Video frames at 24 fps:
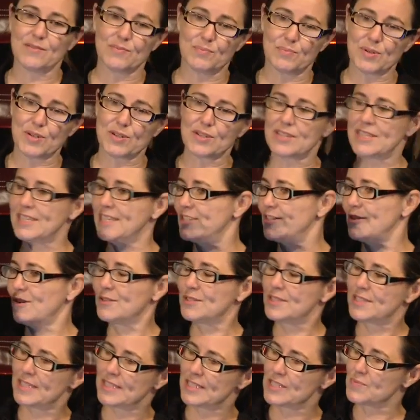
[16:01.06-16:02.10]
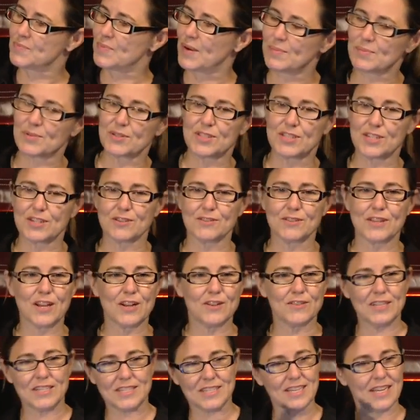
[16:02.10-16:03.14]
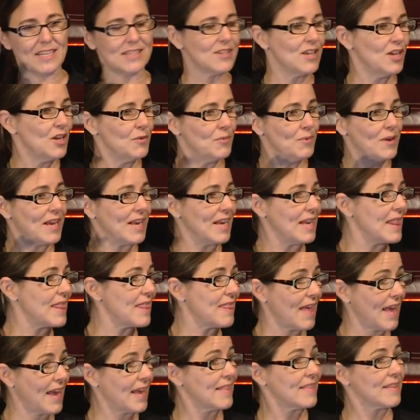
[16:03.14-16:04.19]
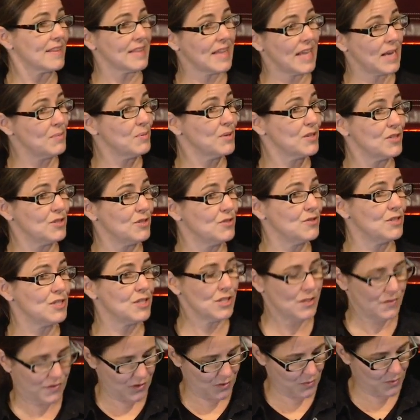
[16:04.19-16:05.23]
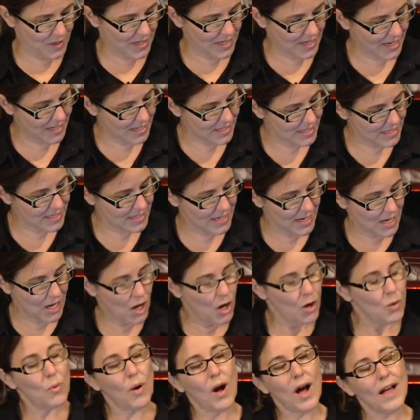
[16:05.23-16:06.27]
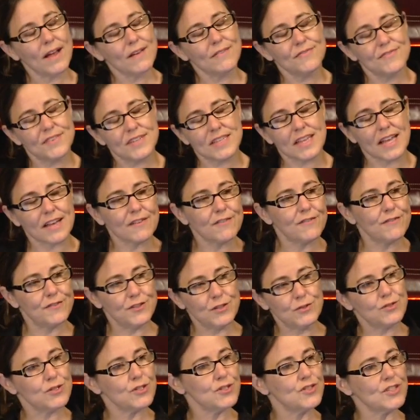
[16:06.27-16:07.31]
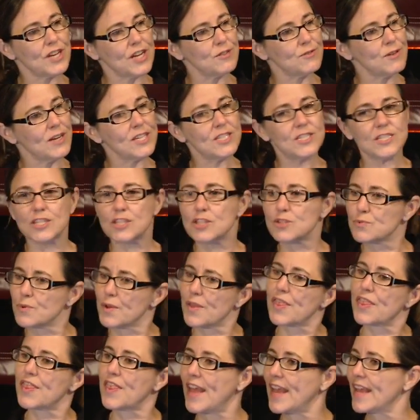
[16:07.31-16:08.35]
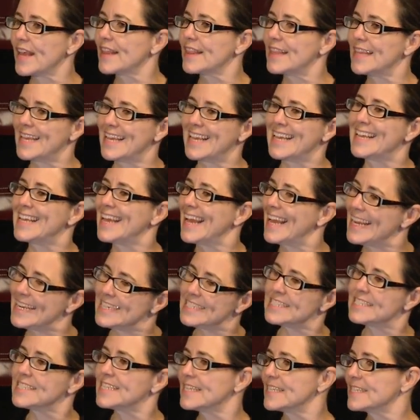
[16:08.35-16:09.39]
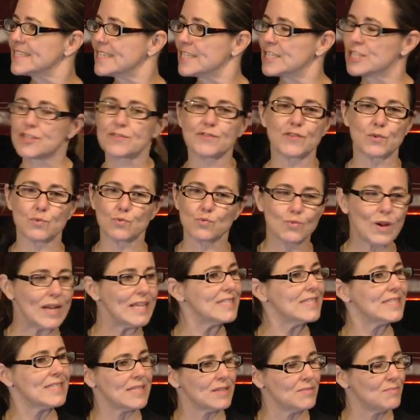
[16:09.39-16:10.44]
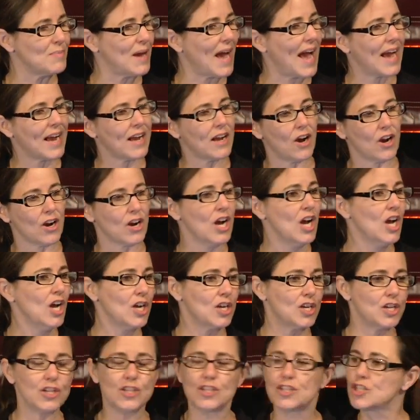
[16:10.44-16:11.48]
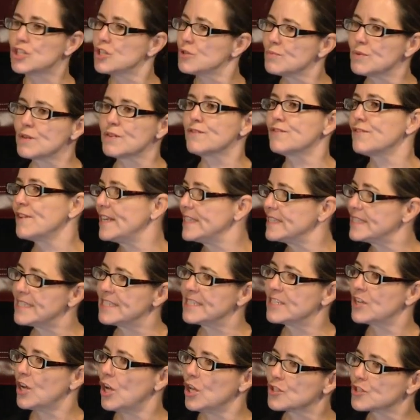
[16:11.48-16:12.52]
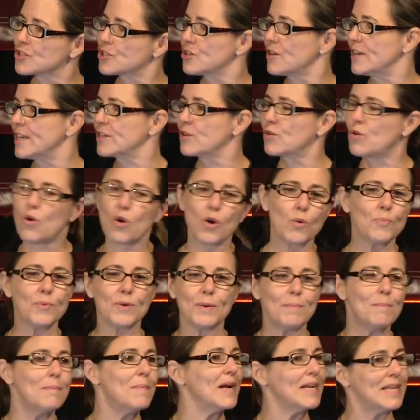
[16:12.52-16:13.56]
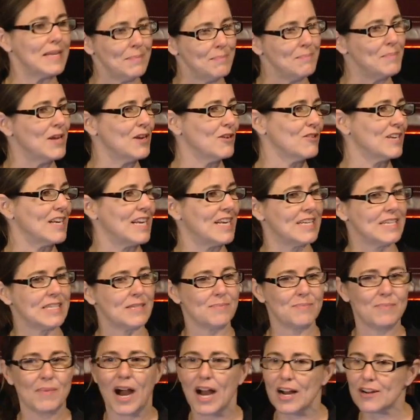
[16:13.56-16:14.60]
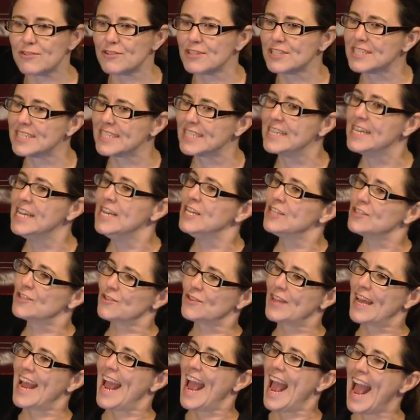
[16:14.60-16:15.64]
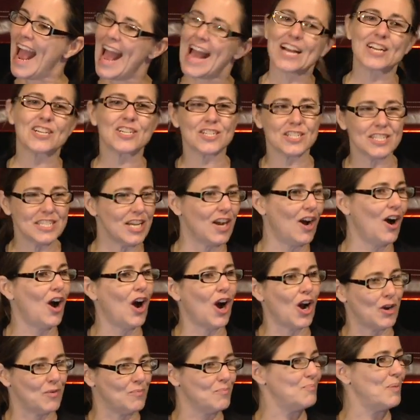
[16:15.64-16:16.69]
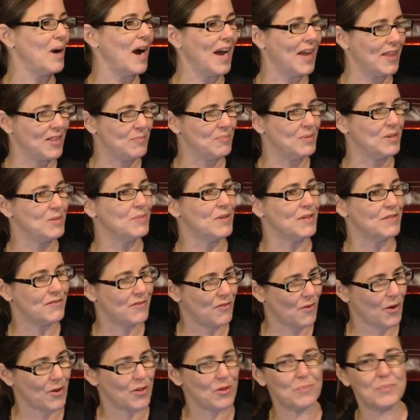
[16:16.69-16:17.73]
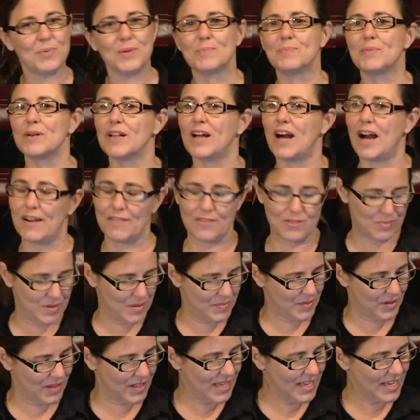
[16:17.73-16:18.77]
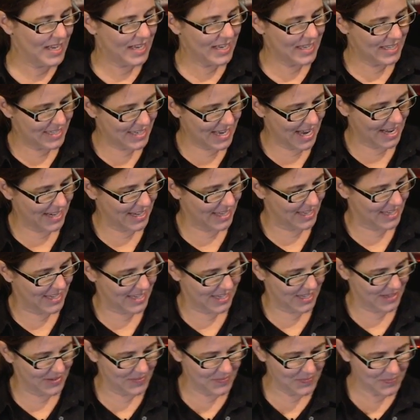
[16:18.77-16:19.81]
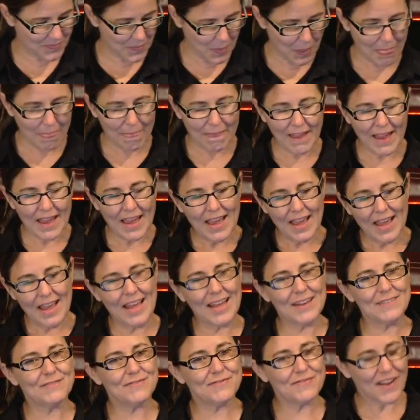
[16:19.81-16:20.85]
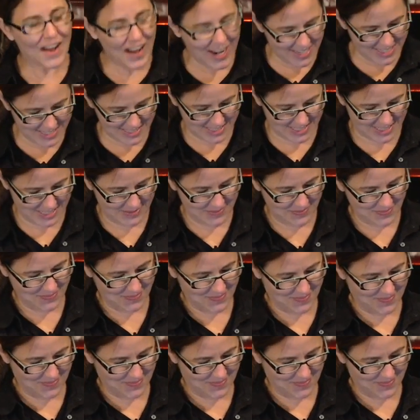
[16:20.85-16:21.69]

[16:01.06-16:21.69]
in Berkeley, and you always see this bumper sticker there that says, we can thank the labor unions for the weekends. Well, I feel like future generations will thank the engaged citizens for wresting back our consumer-frenzied culture and corporate money-marinated democracy so they actually are by the people, for the people, of the people, yet again. And finally,